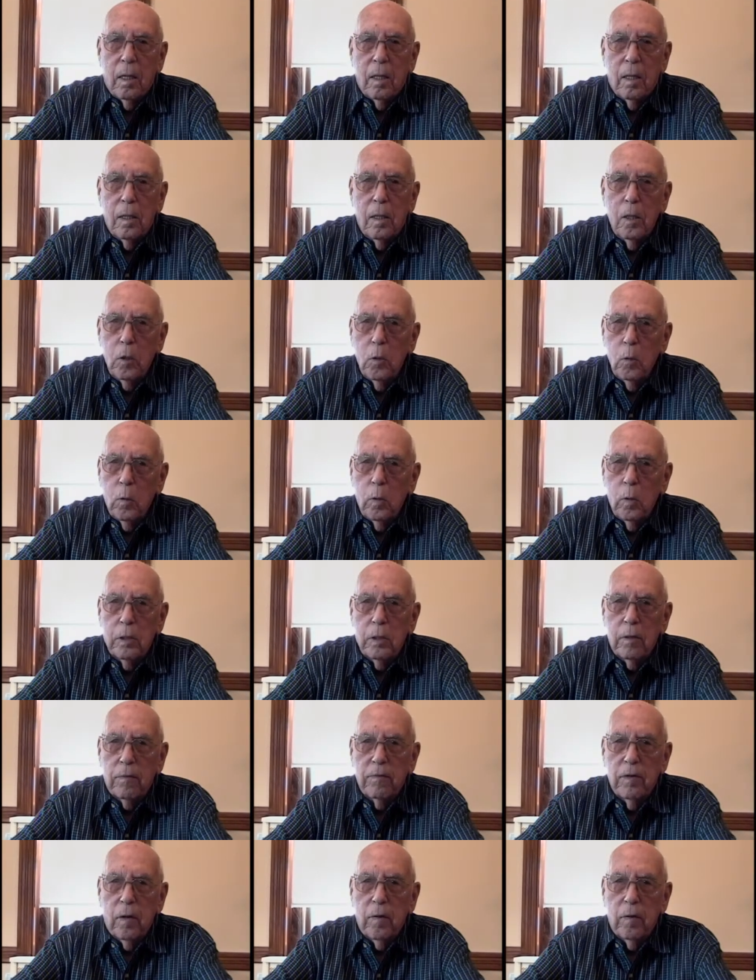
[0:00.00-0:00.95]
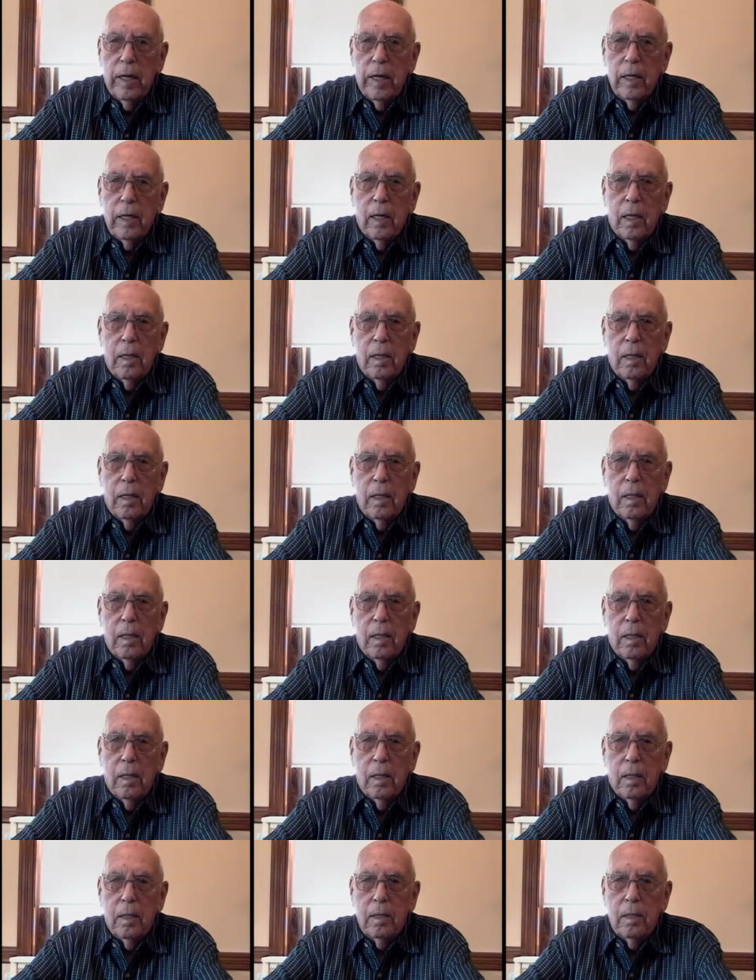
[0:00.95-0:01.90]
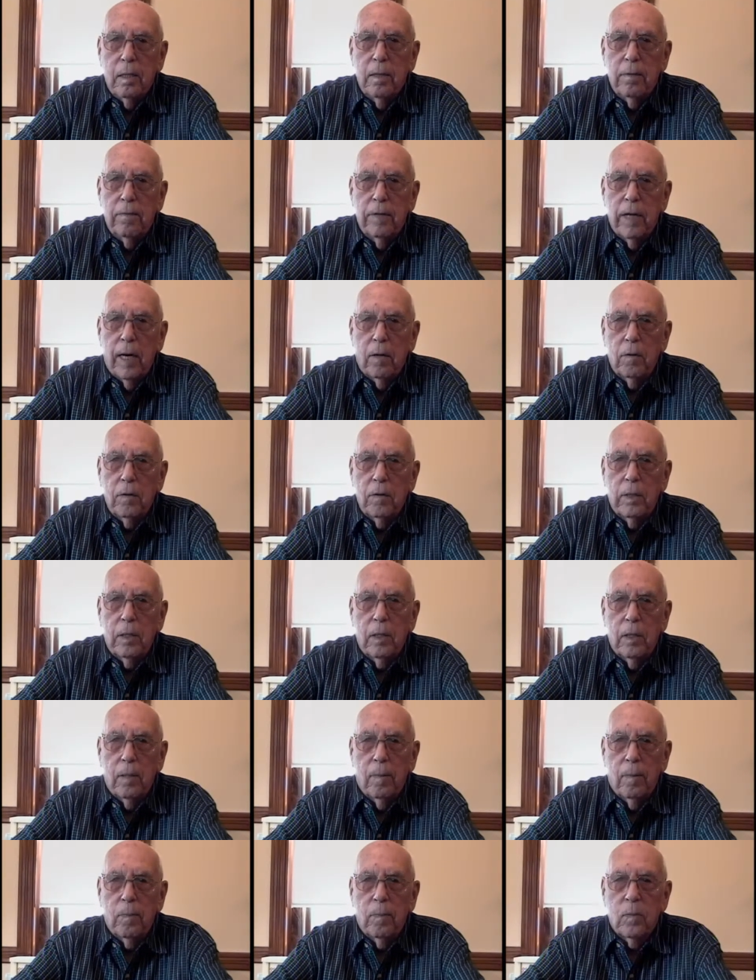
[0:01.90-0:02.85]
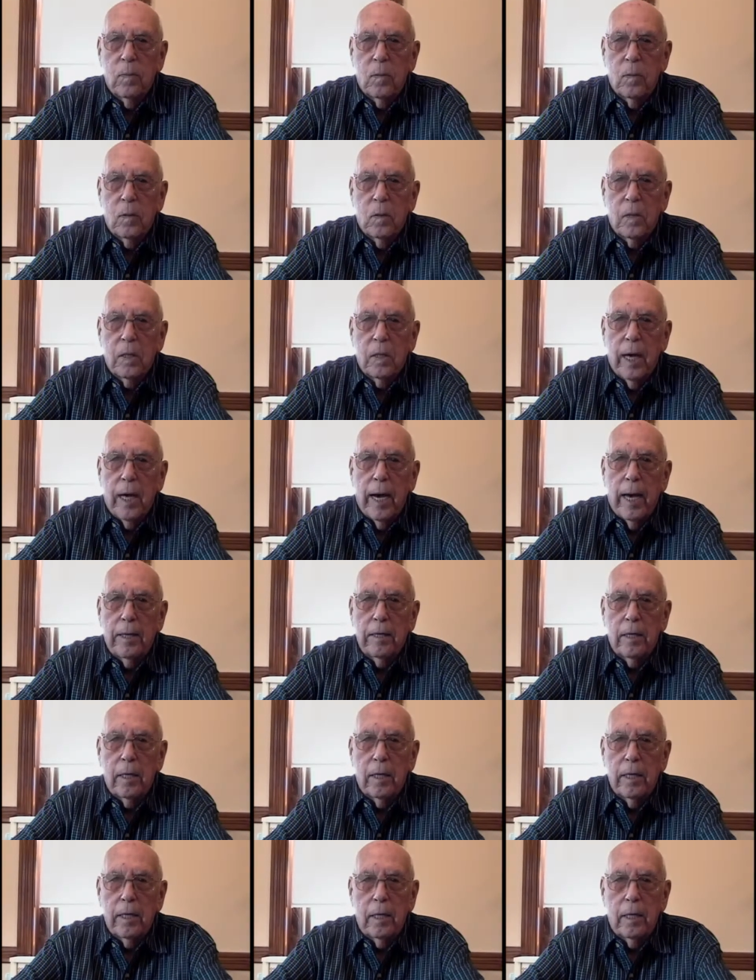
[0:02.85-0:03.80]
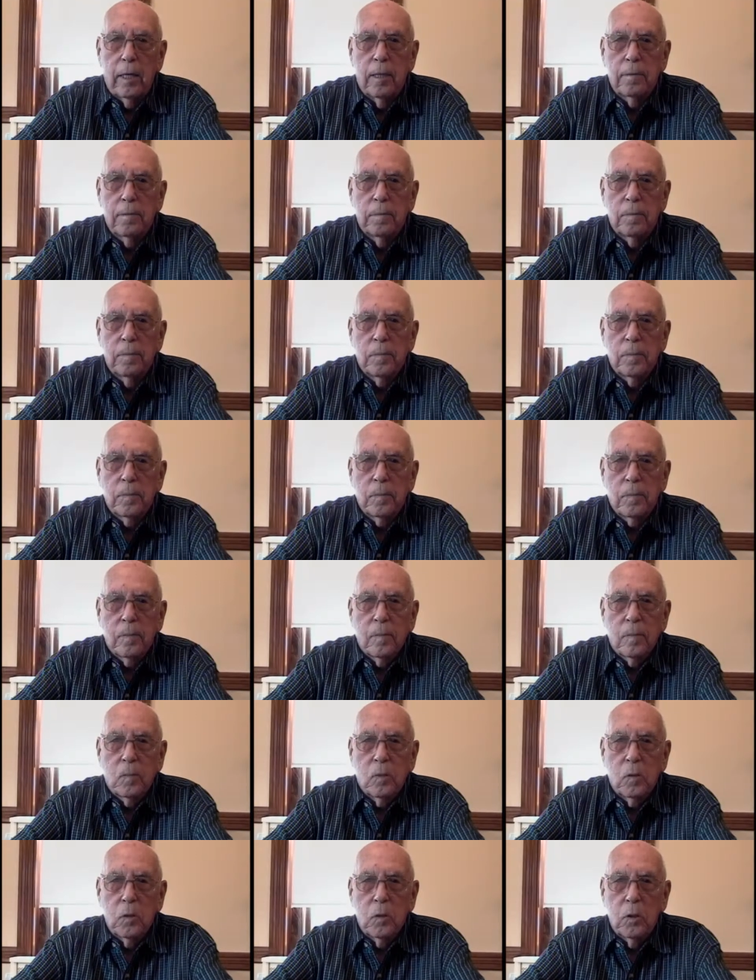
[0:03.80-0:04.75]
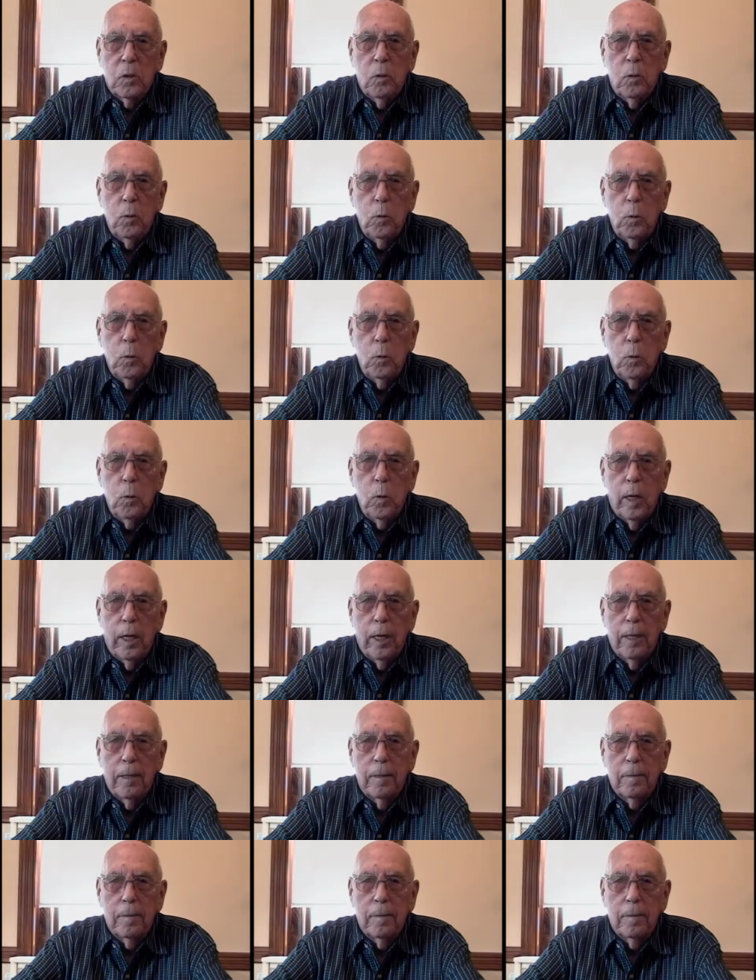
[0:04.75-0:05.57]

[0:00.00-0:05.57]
Lou was a very devout Catholic who